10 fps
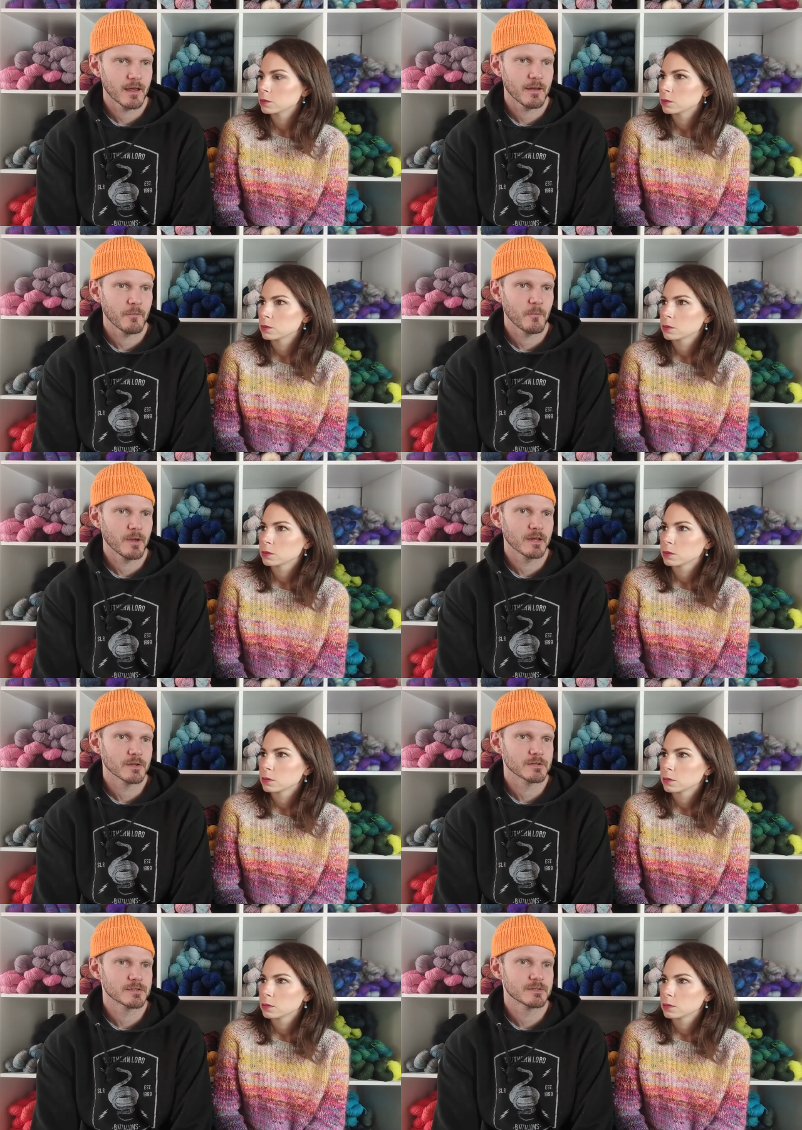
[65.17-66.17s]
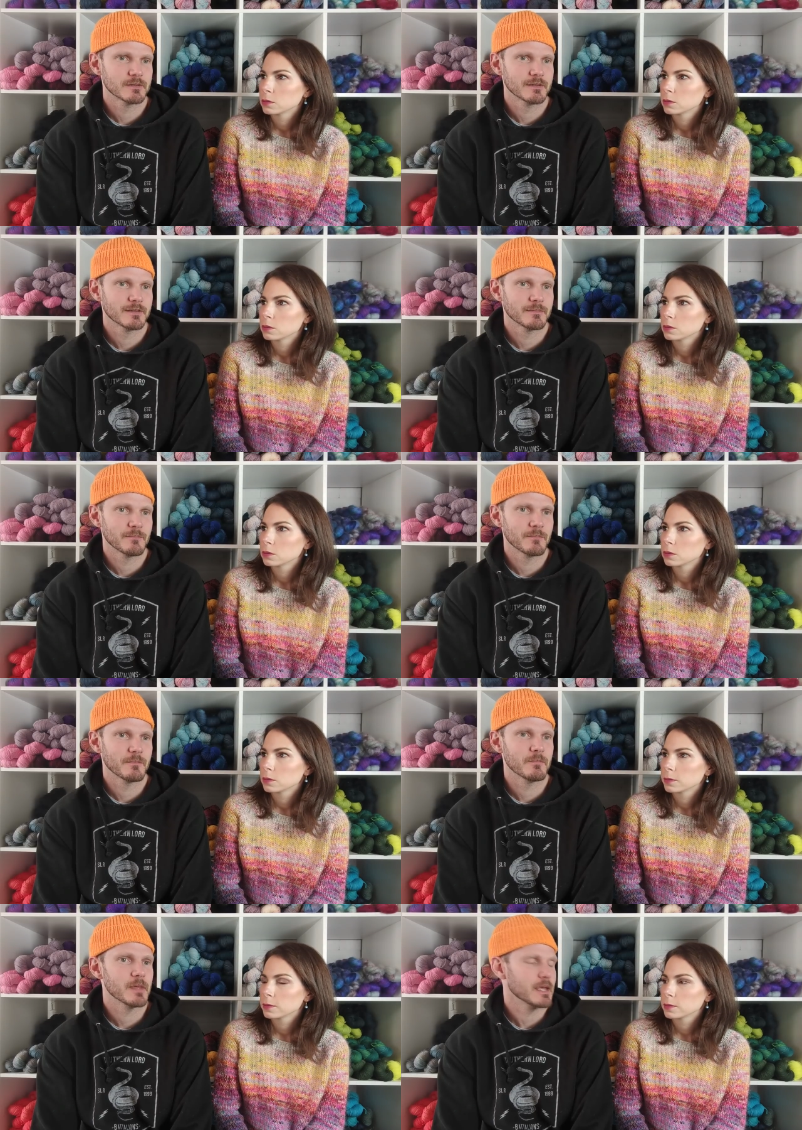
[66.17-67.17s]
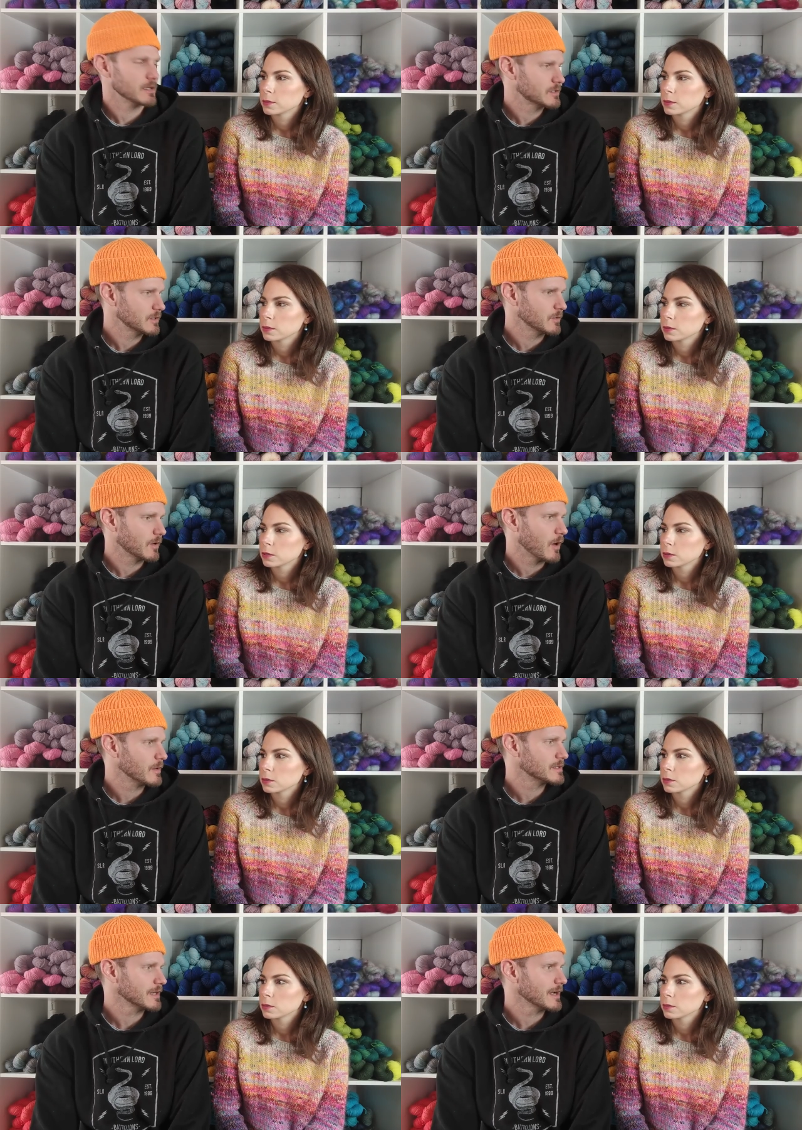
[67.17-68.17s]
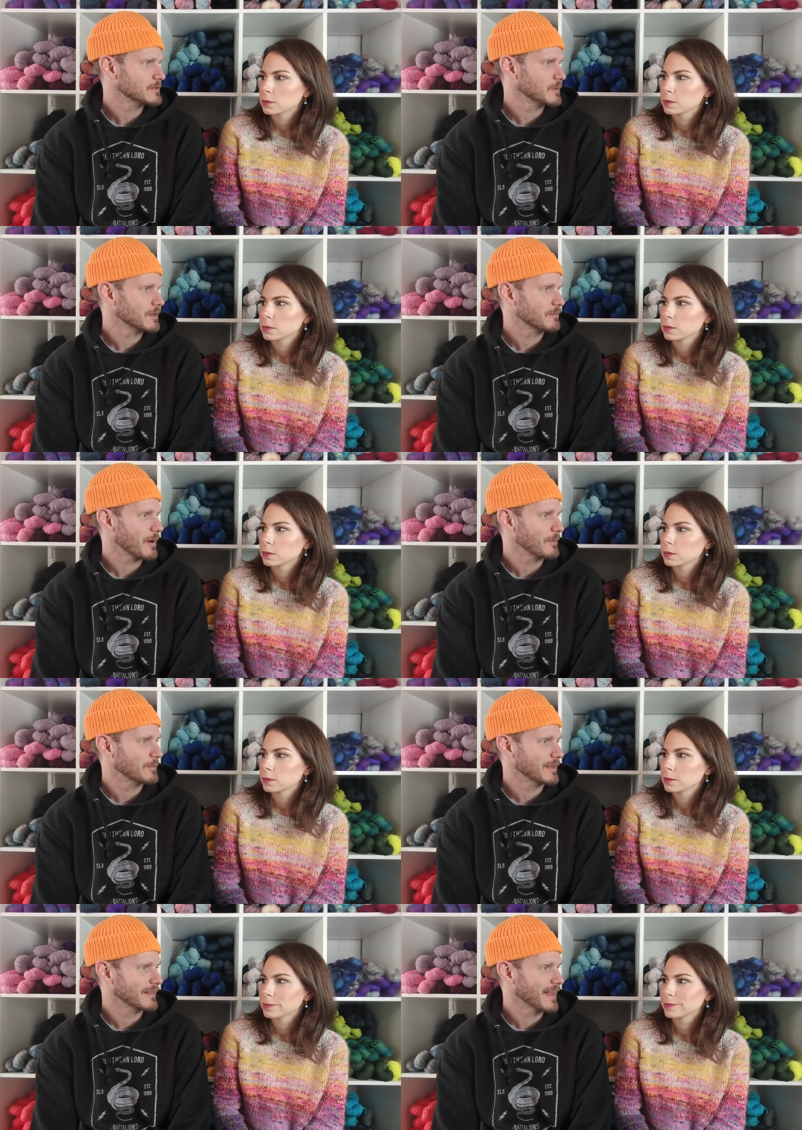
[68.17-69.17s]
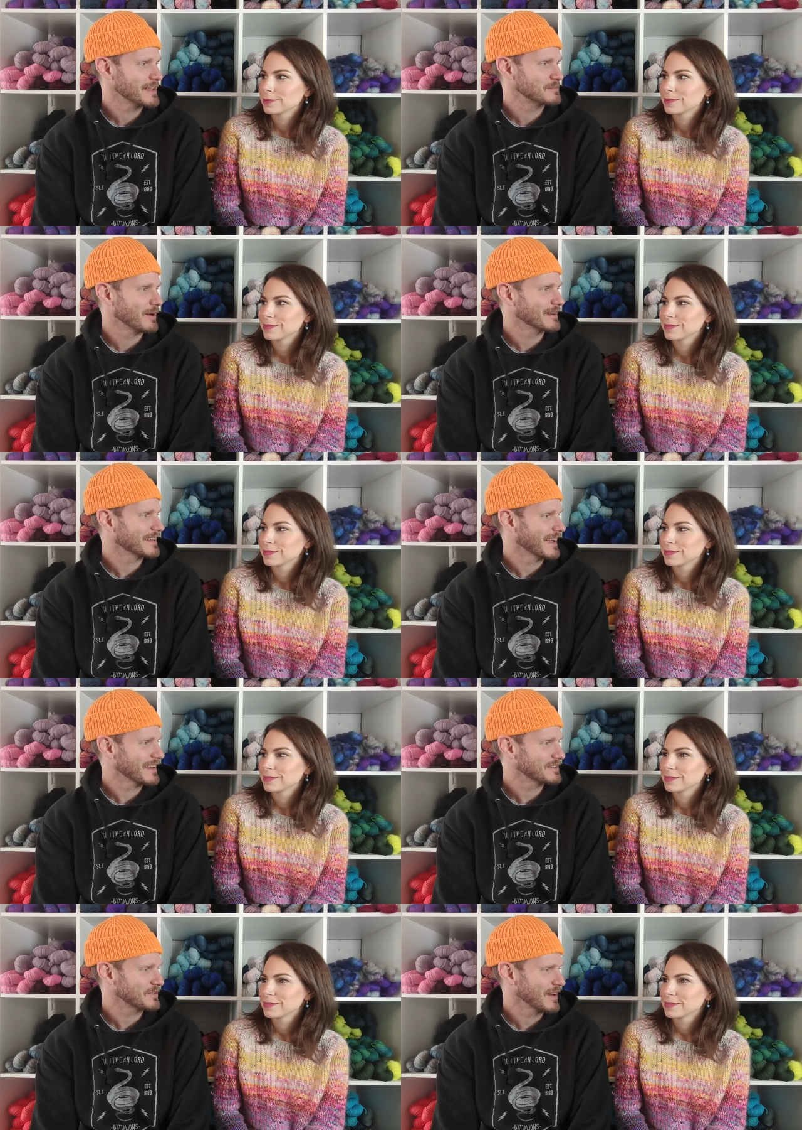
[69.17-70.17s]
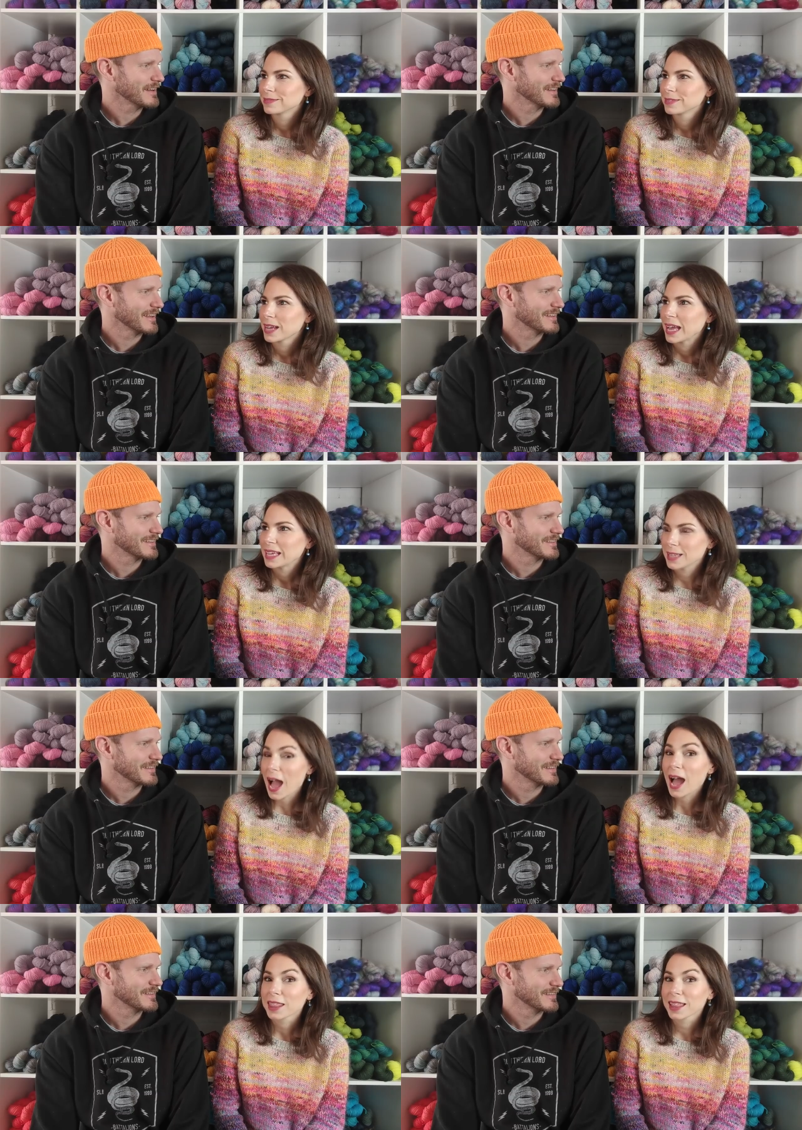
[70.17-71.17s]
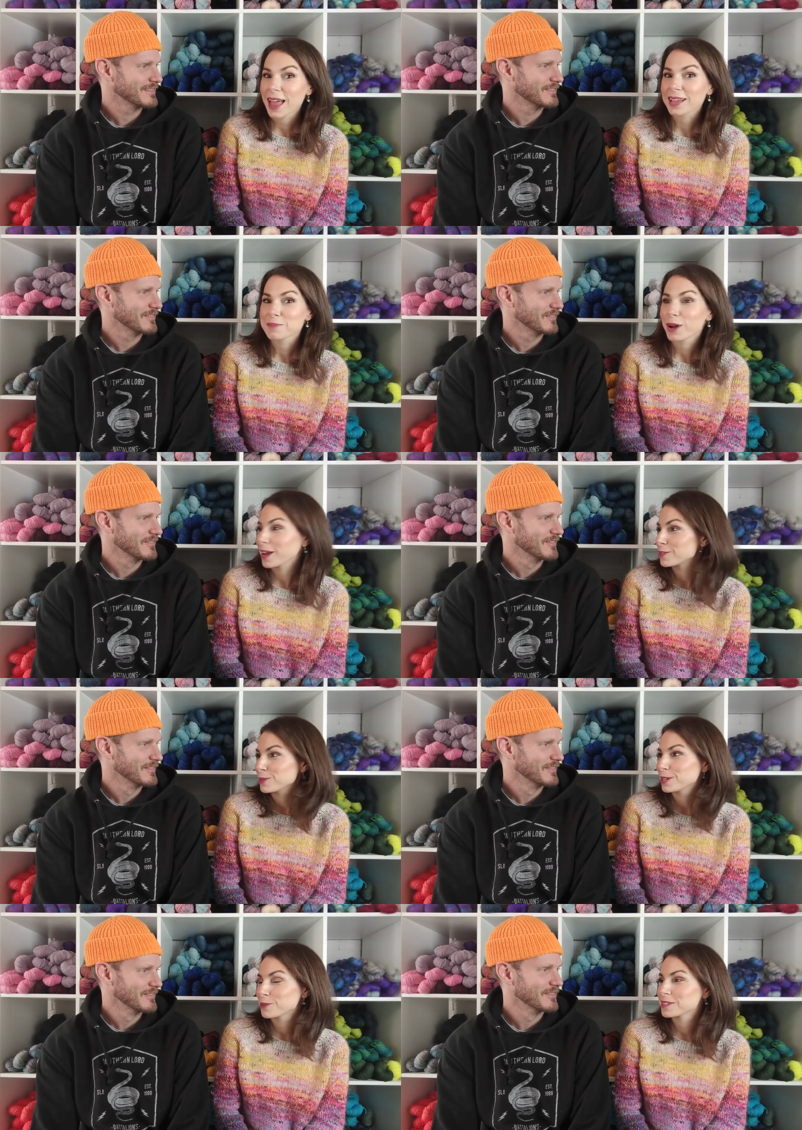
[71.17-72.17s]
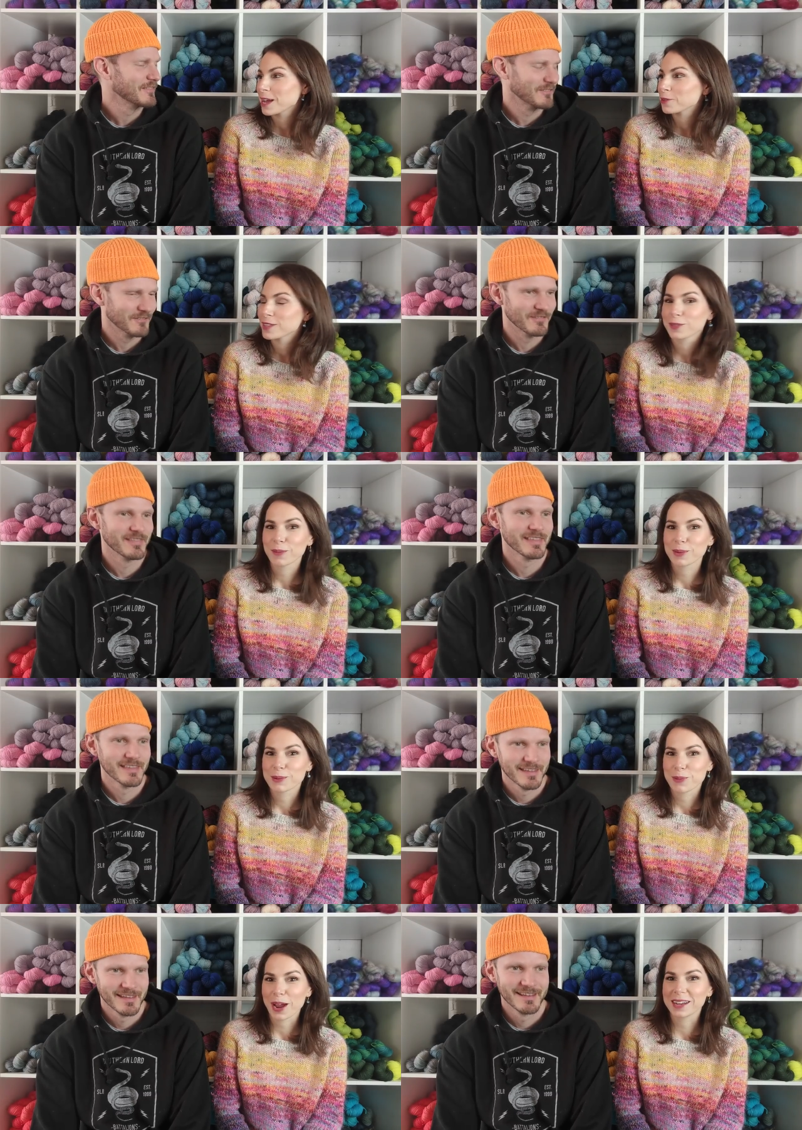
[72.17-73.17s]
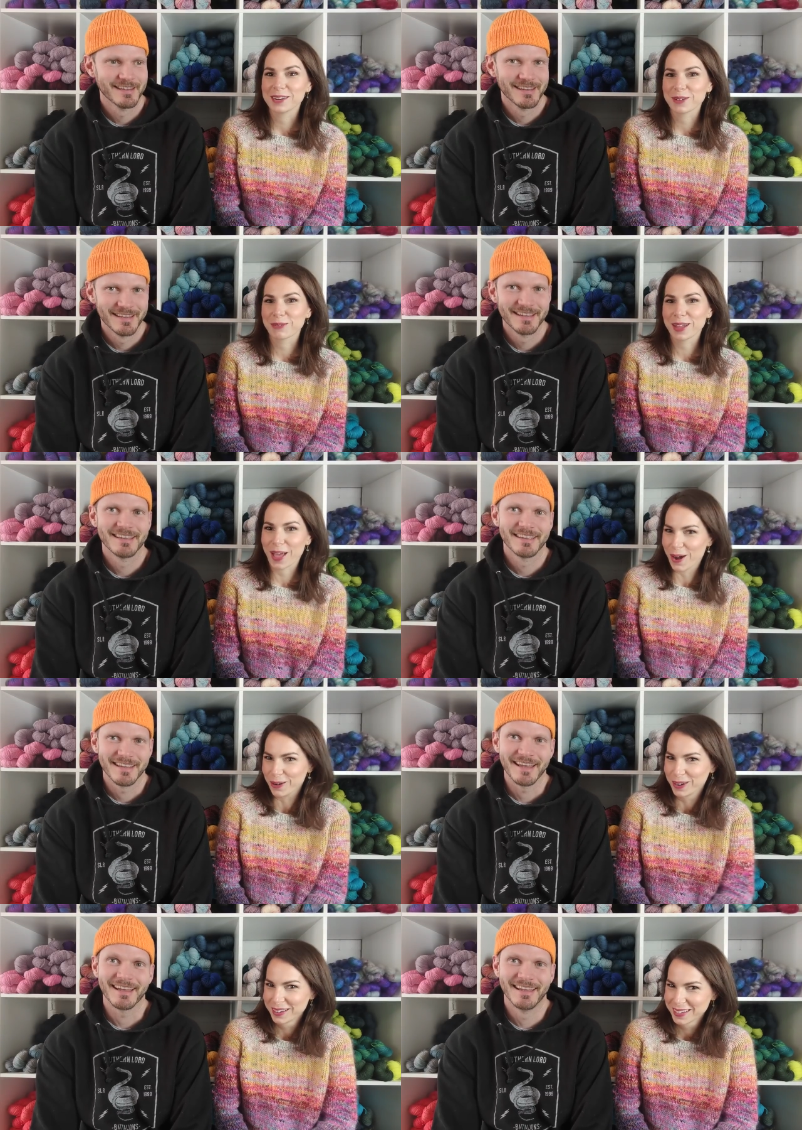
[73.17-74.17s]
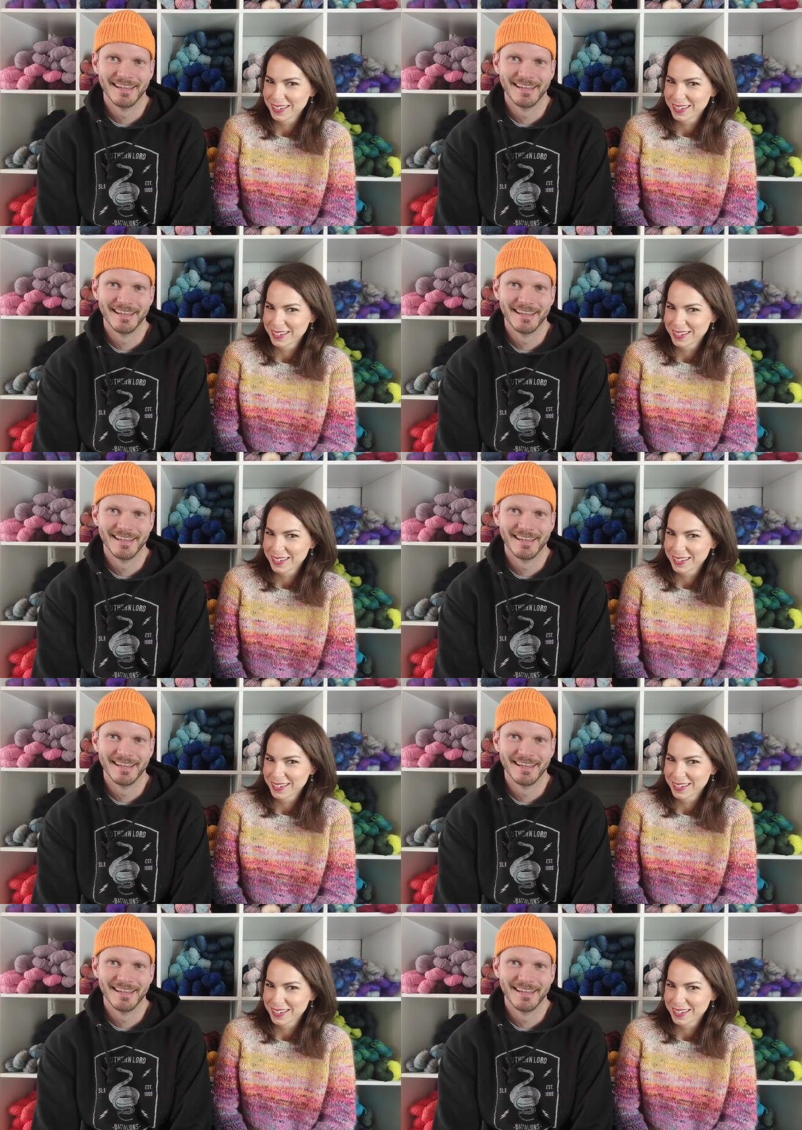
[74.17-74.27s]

Speaker 1: uh, Willow's being two coincides with probably the last podcast, right? Like
Speaker 2: yeah, the last podcast we did was announcing that we were pregnant with Willow. Yeah.